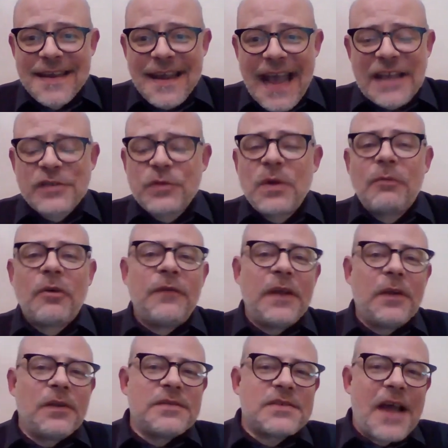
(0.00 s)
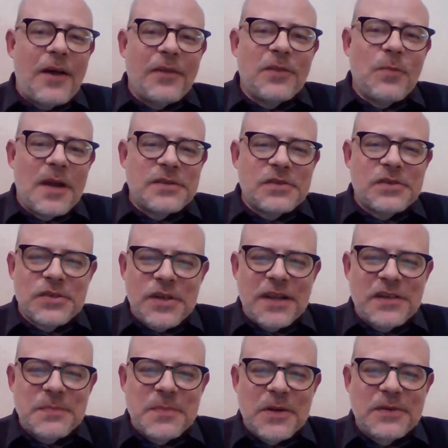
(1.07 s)
as we reveal Southwest
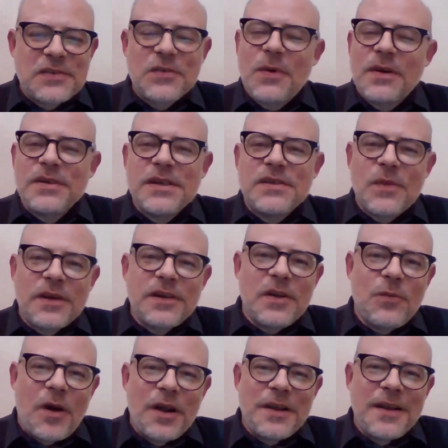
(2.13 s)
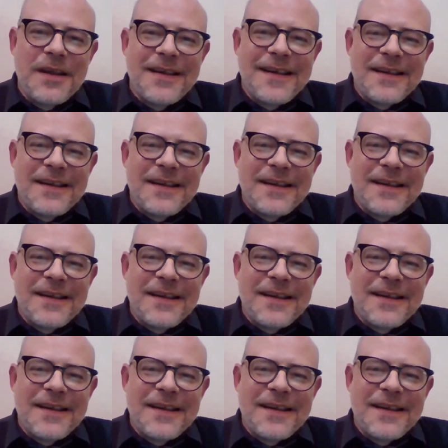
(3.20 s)
Shakespeare's 2021-22